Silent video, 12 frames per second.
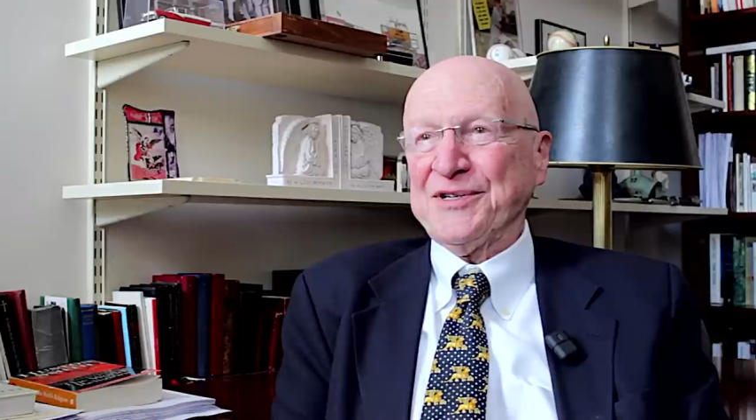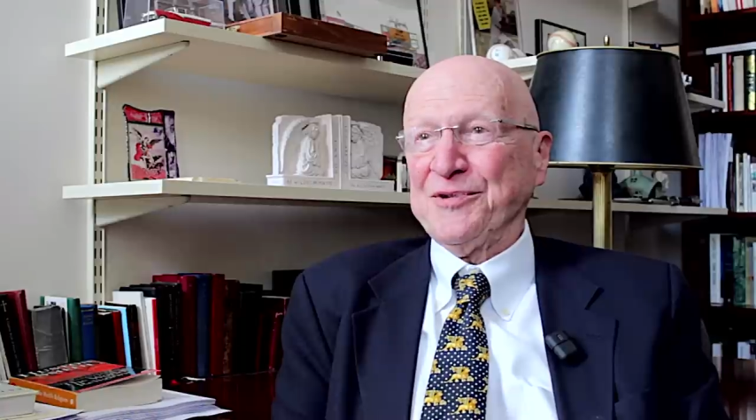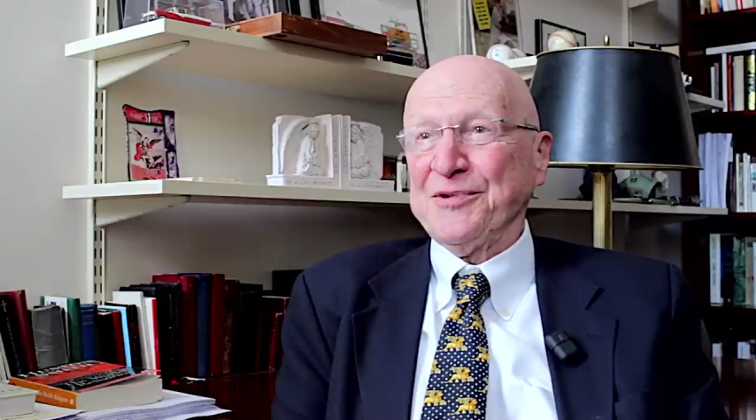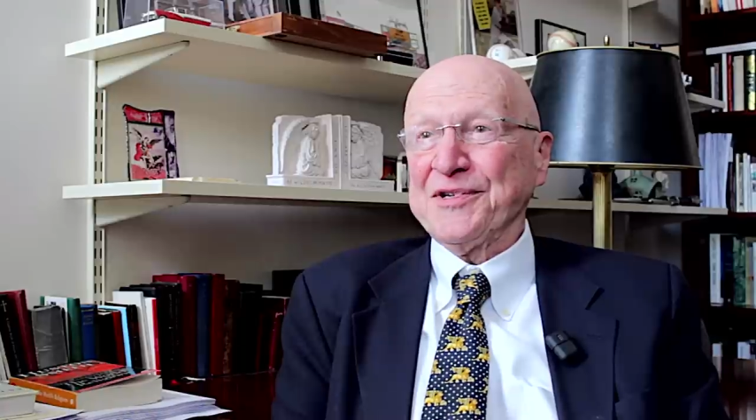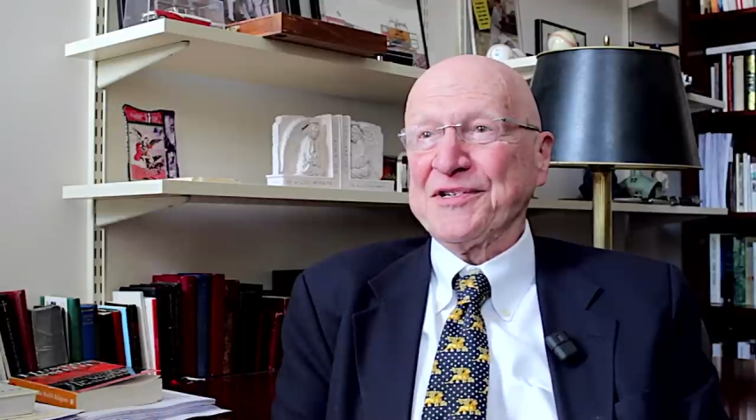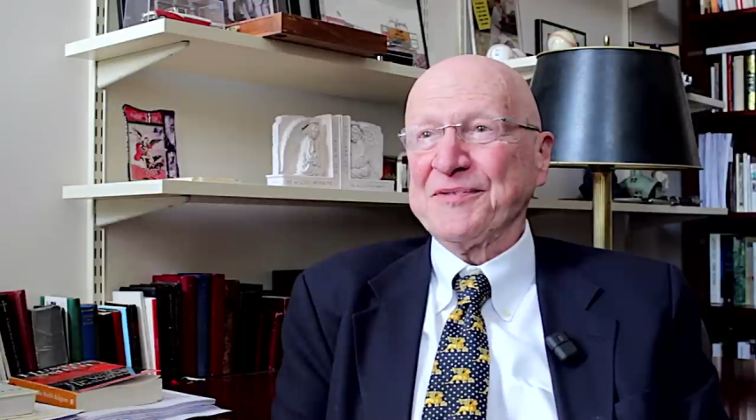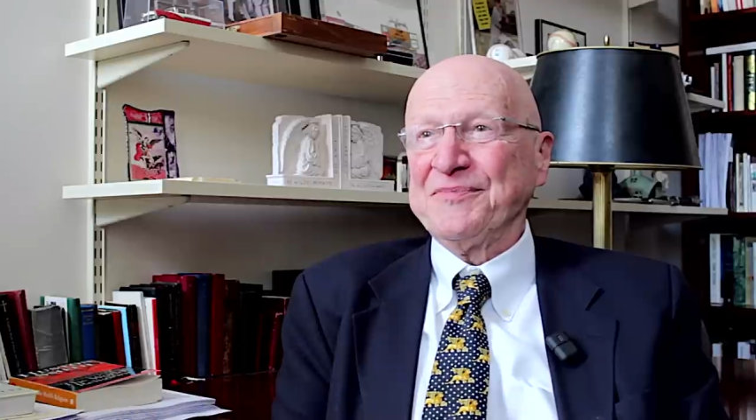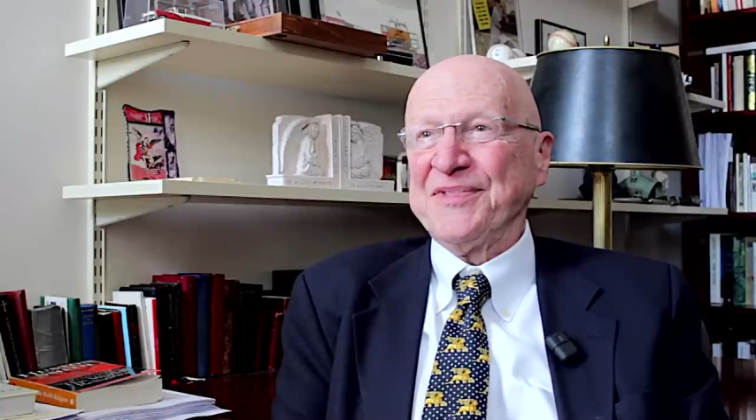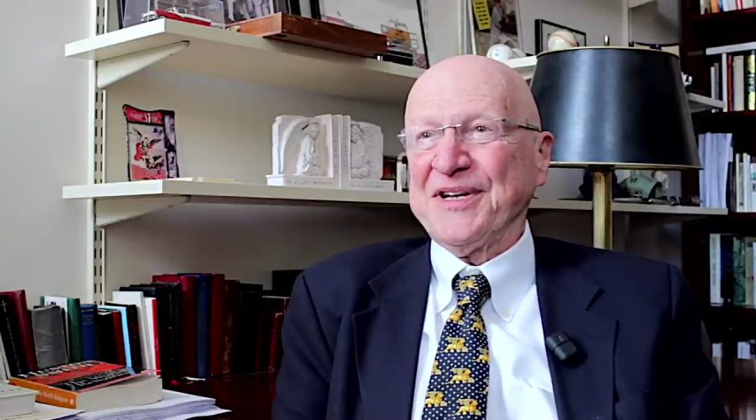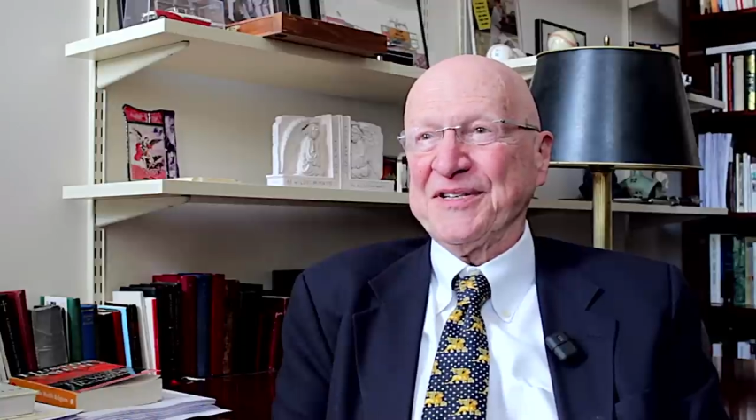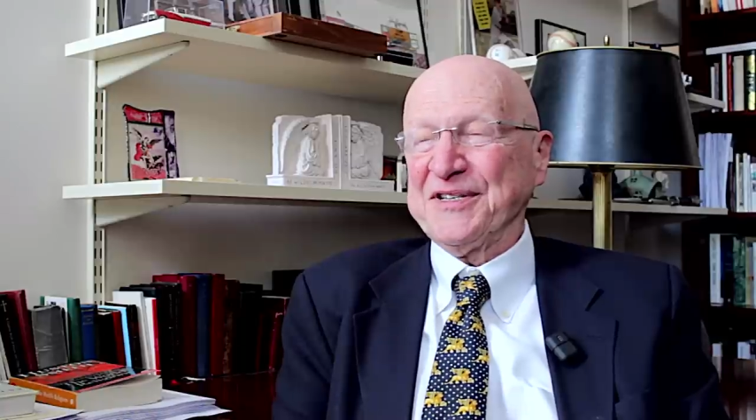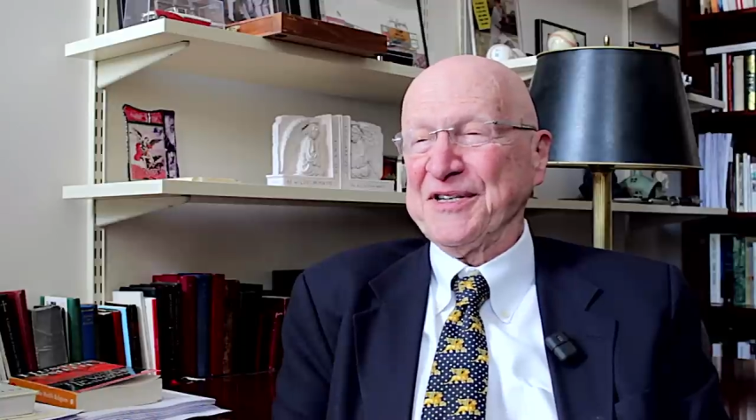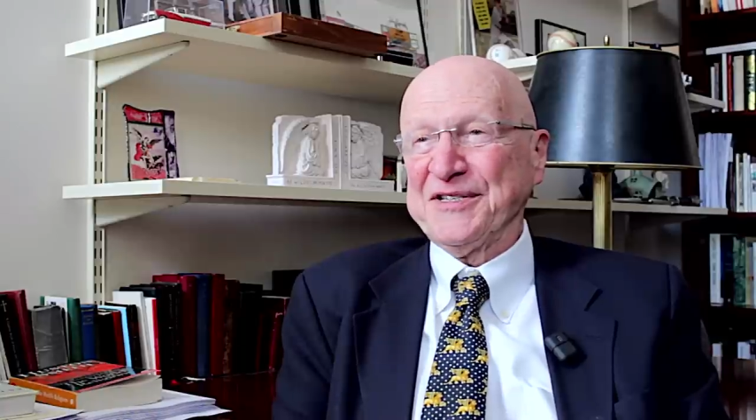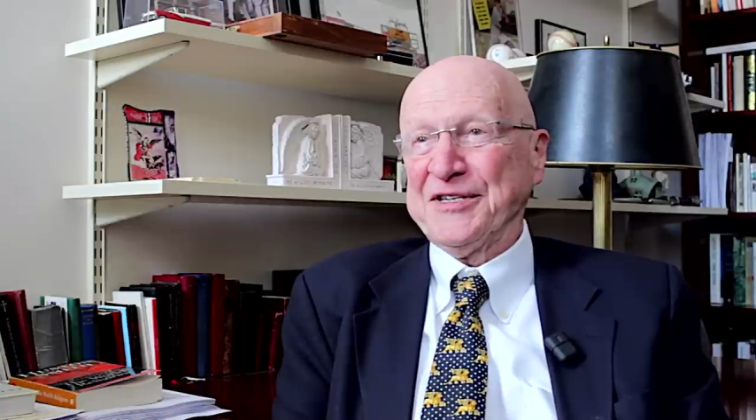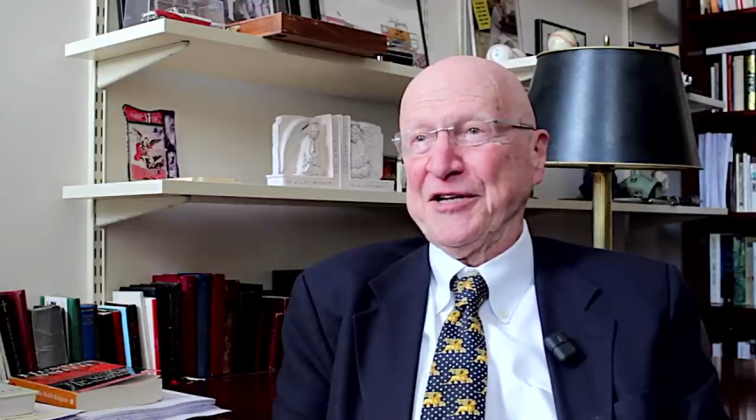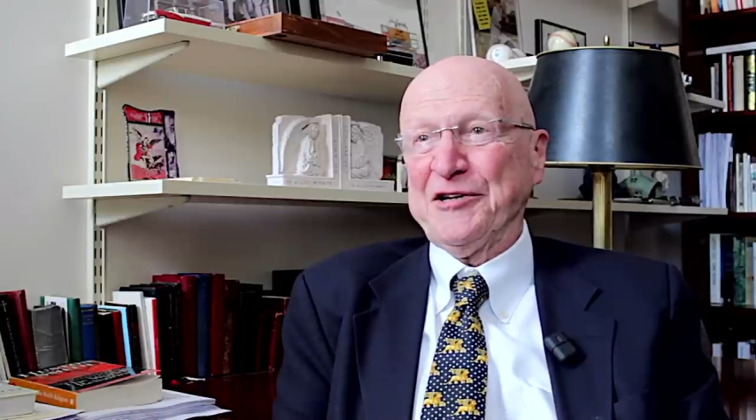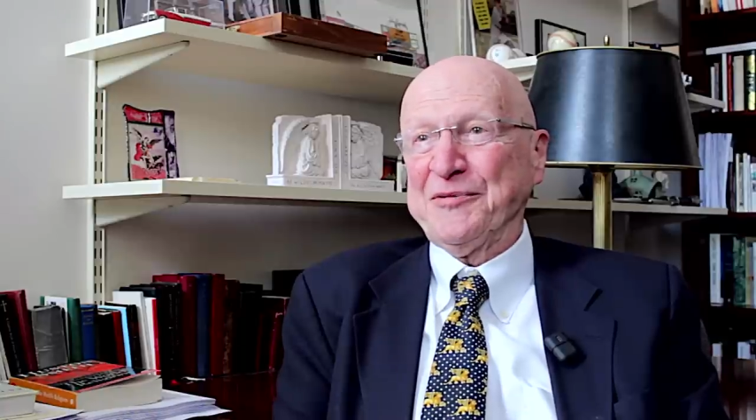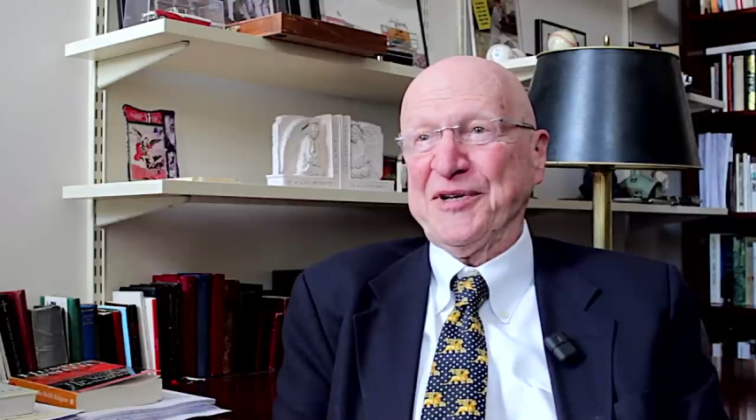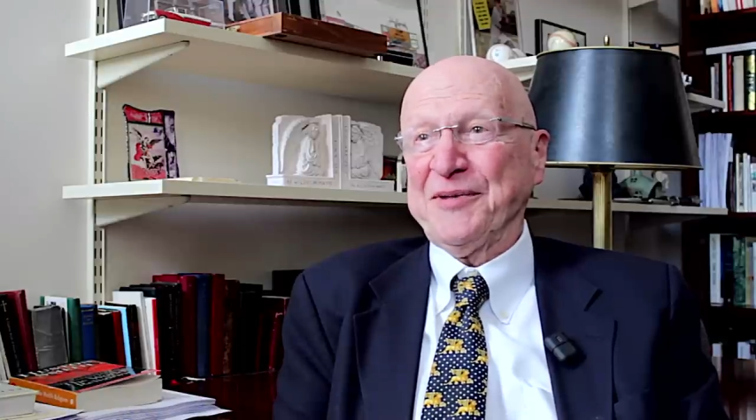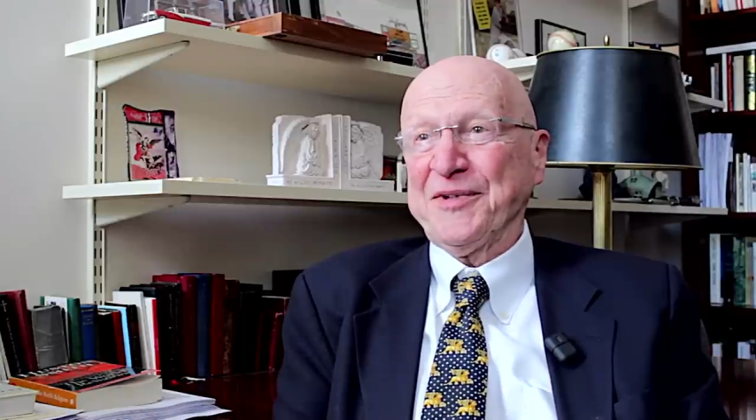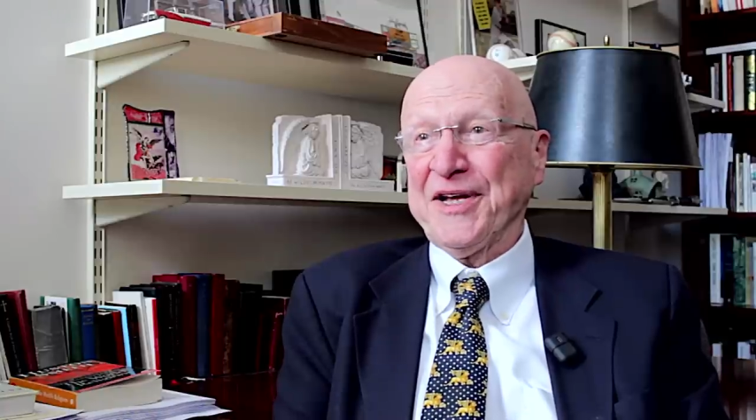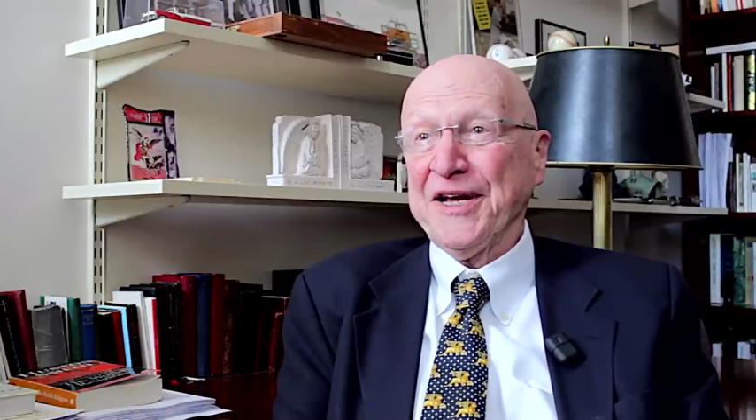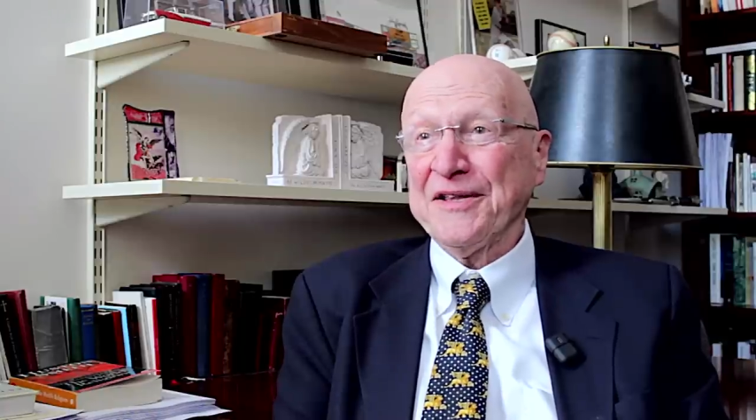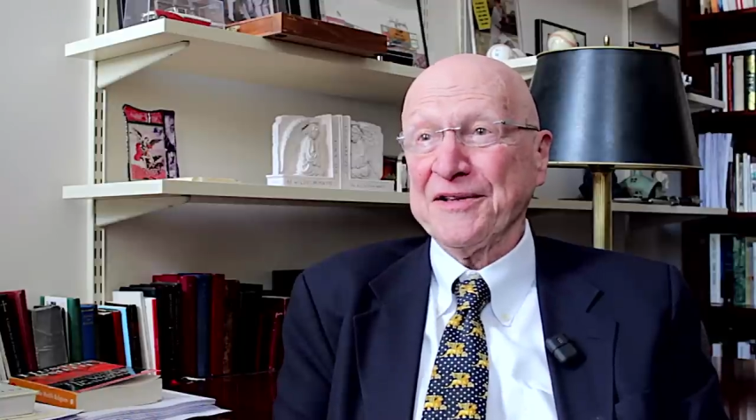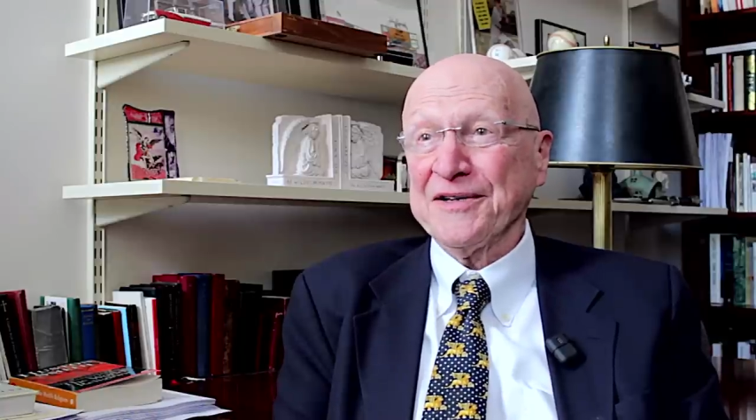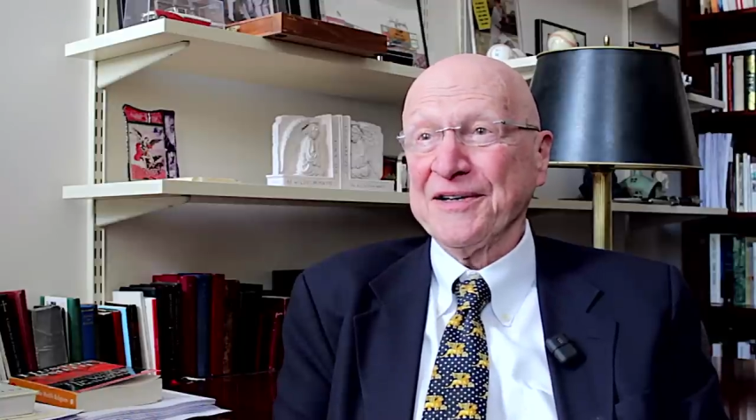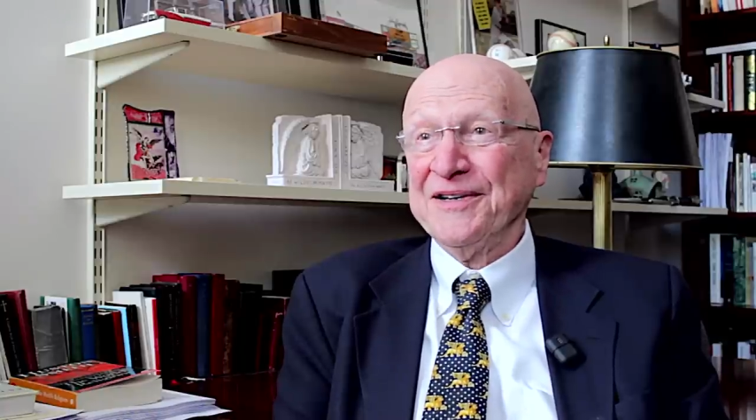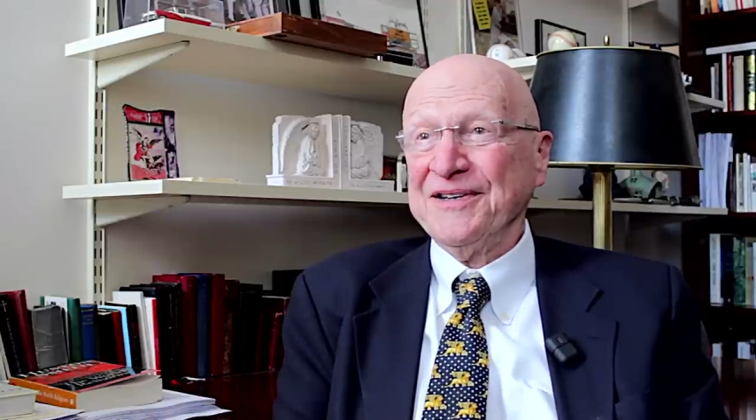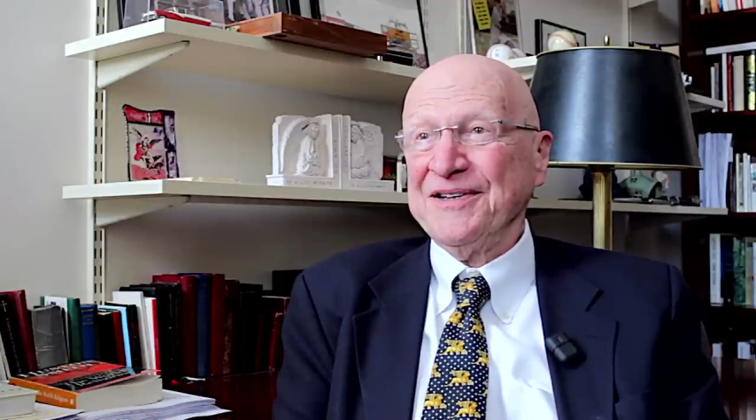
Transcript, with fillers: Lewis, because he doesn't tell you to become a Catholic.